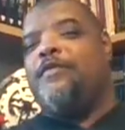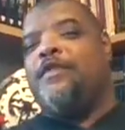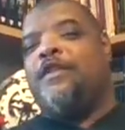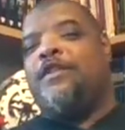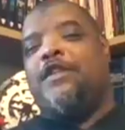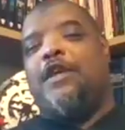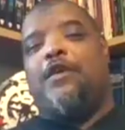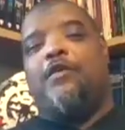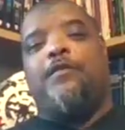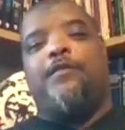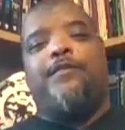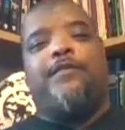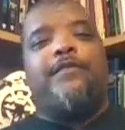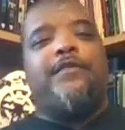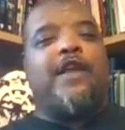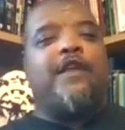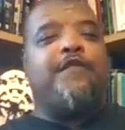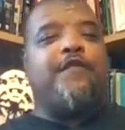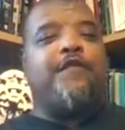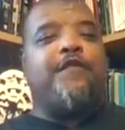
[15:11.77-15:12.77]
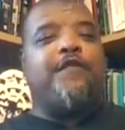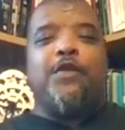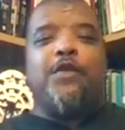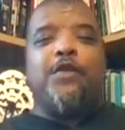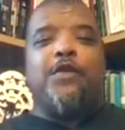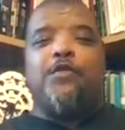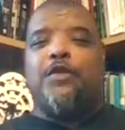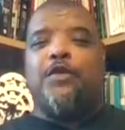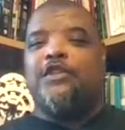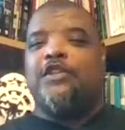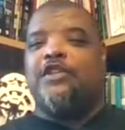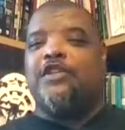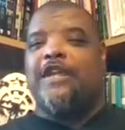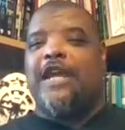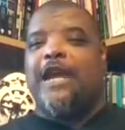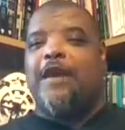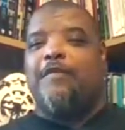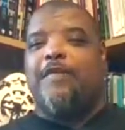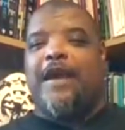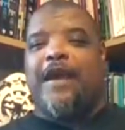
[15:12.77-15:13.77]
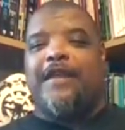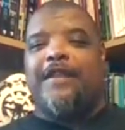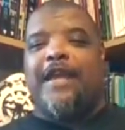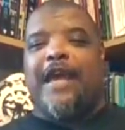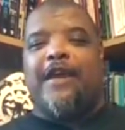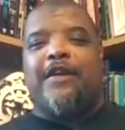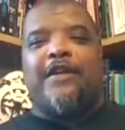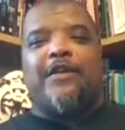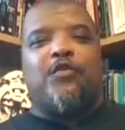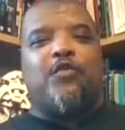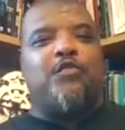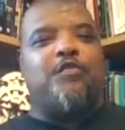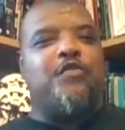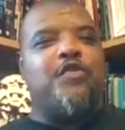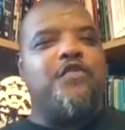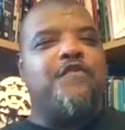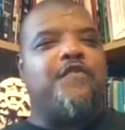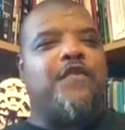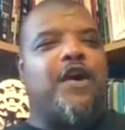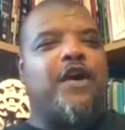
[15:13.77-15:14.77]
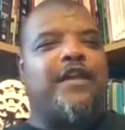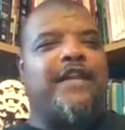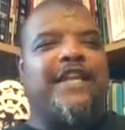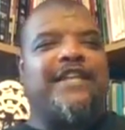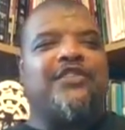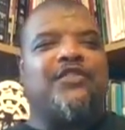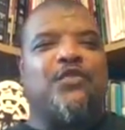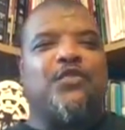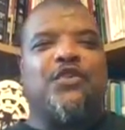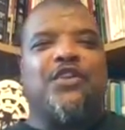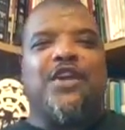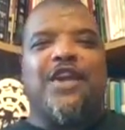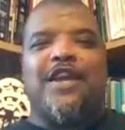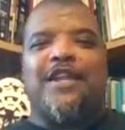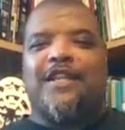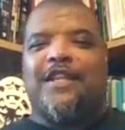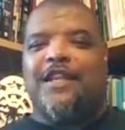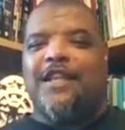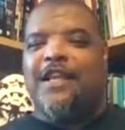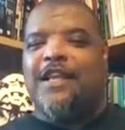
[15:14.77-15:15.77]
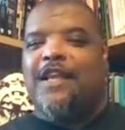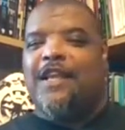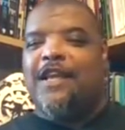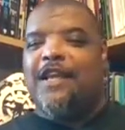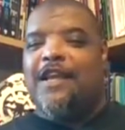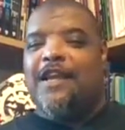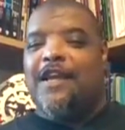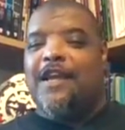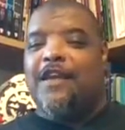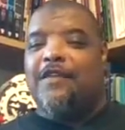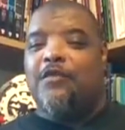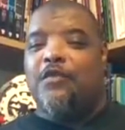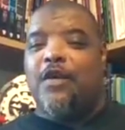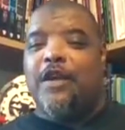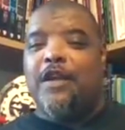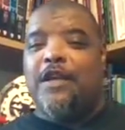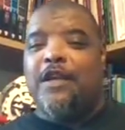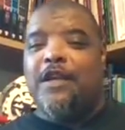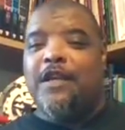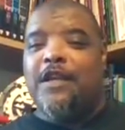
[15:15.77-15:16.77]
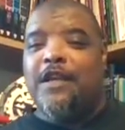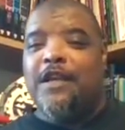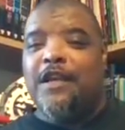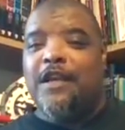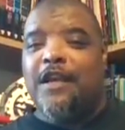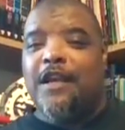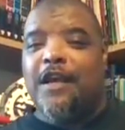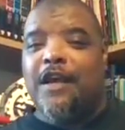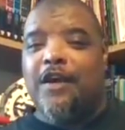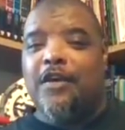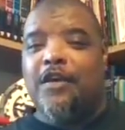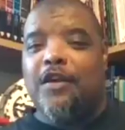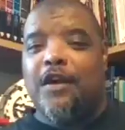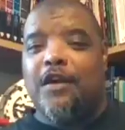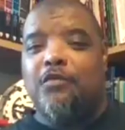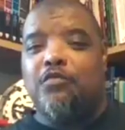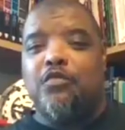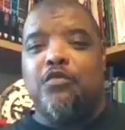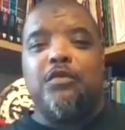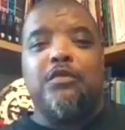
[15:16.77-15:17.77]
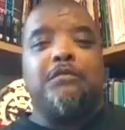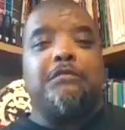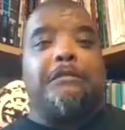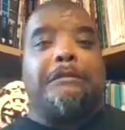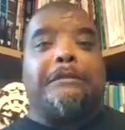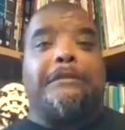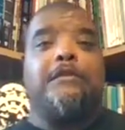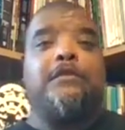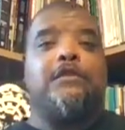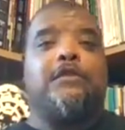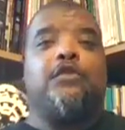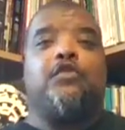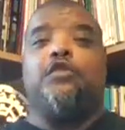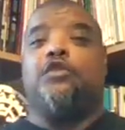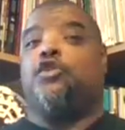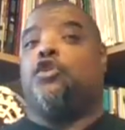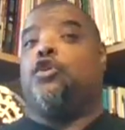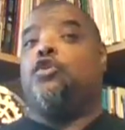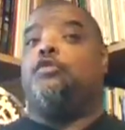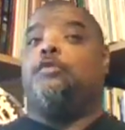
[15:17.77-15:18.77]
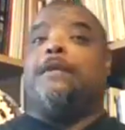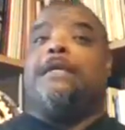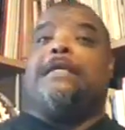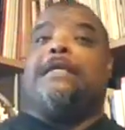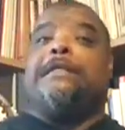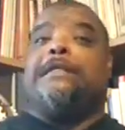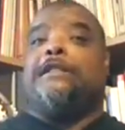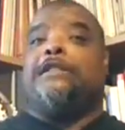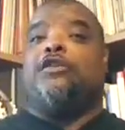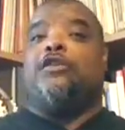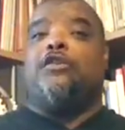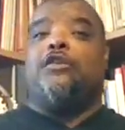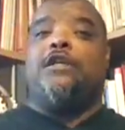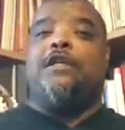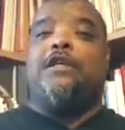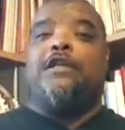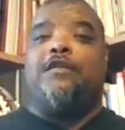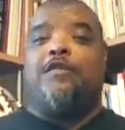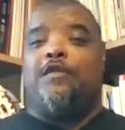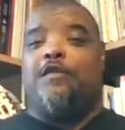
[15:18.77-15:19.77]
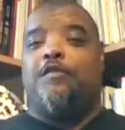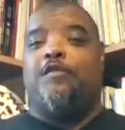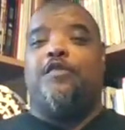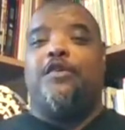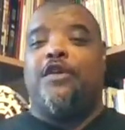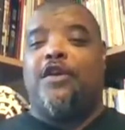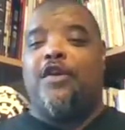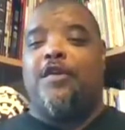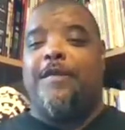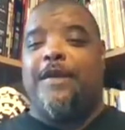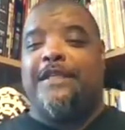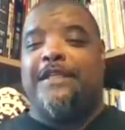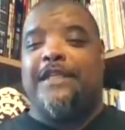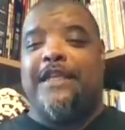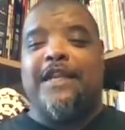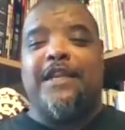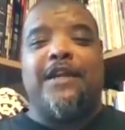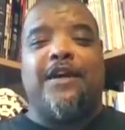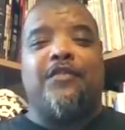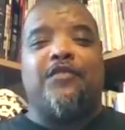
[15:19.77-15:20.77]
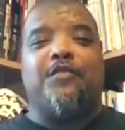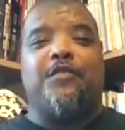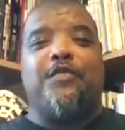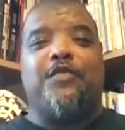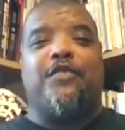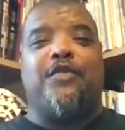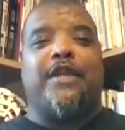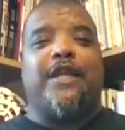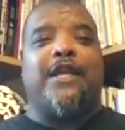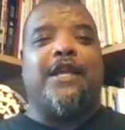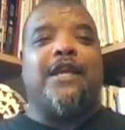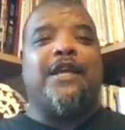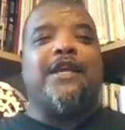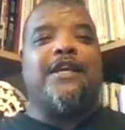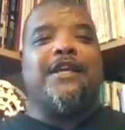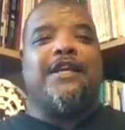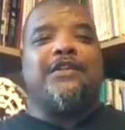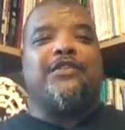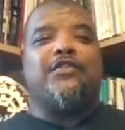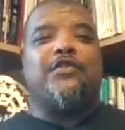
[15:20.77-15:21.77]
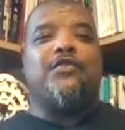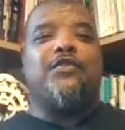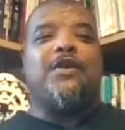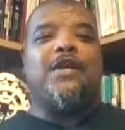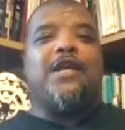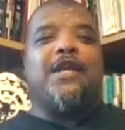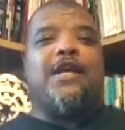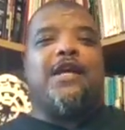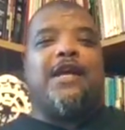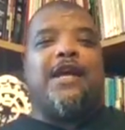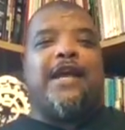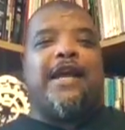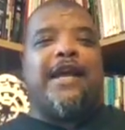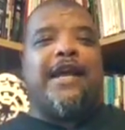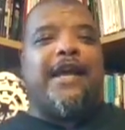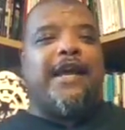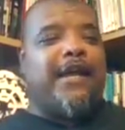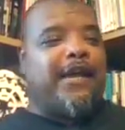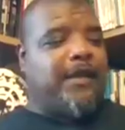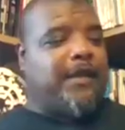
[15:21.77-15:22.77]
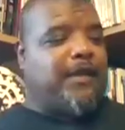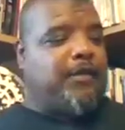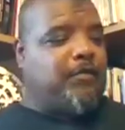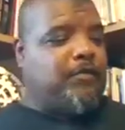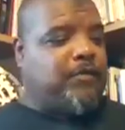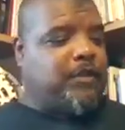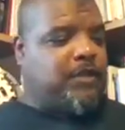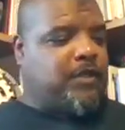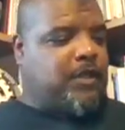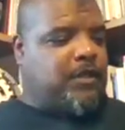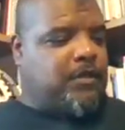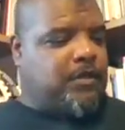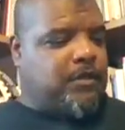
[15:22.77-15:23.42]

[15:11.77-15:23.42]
So if no one wants to chat about that, we'll move on. That's all good. Everyone? Oh, excuse me. Sorry. If you will put comments in, I'll report it. That's cool. What's...